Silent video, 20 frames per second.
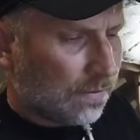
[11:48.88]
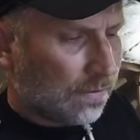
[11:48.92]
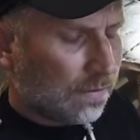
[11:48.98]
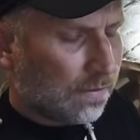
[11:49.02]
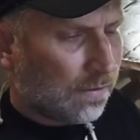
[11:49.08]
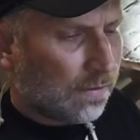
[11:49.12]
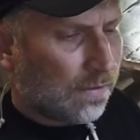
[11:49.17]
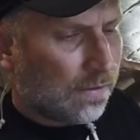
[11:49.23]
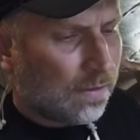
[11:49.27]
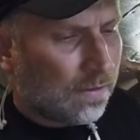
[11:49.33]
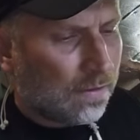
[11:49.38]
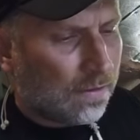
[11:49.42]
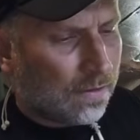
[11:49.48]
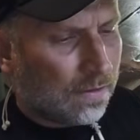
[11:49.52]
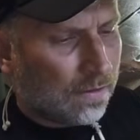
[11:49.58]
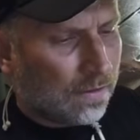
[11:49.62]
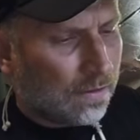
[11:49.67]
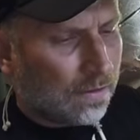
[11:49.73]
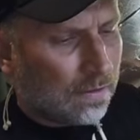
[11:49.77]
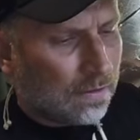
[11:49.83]

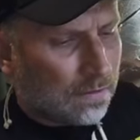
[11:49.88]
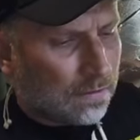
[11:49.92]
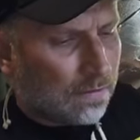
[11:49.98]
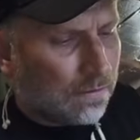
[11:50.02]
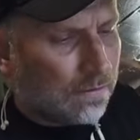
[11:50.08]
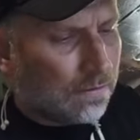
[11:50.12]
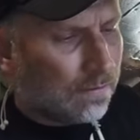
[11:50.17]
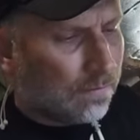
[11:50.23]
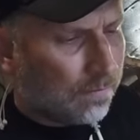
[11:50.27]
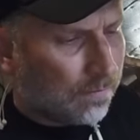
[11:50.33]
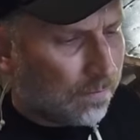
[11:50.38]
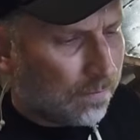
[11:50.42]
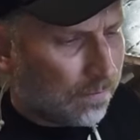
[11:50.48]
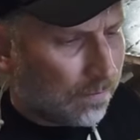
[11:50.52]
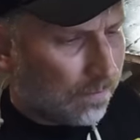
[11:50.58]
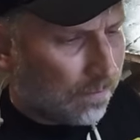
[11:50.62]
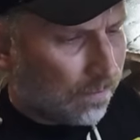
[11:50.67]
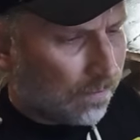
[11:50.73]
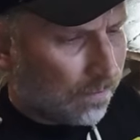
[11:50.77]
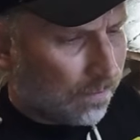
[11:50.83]

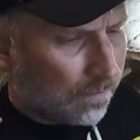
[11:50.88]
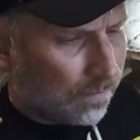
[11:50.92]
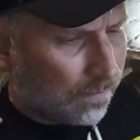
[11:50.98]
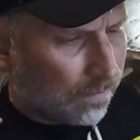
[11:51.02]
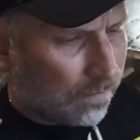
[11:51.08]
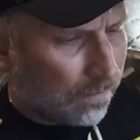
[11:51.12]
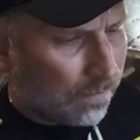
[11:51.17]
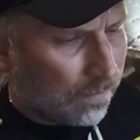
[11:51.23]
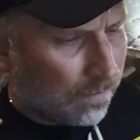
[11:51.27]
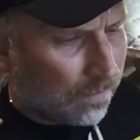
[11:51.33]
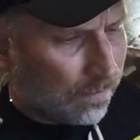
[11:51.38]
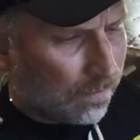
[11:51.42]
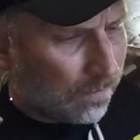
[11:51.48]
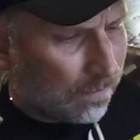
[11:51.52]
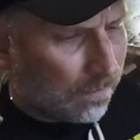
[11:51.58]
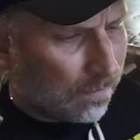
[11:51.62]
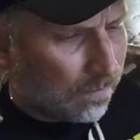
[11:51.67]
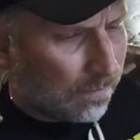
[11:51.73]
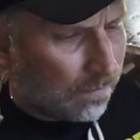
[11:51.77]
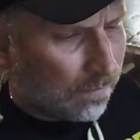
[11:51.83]

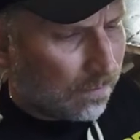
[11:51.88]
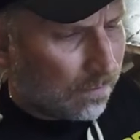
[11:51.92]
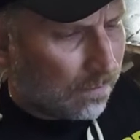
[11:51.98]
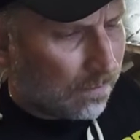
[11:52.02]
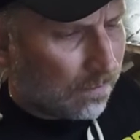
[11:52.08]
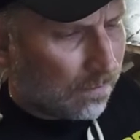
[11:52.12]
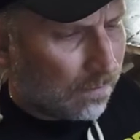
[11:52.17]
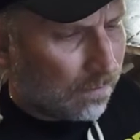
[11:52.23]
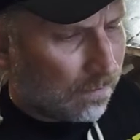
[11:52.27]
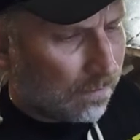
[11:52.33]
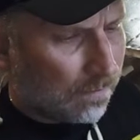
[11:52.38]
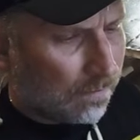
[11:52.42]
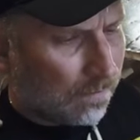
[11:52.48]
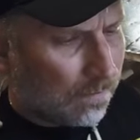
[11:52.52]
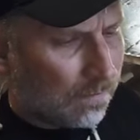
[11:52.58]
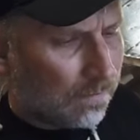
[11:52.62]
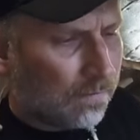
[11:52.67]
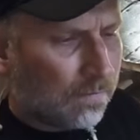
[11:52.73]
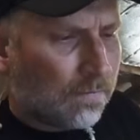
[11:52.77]
No one is speaking in this clip.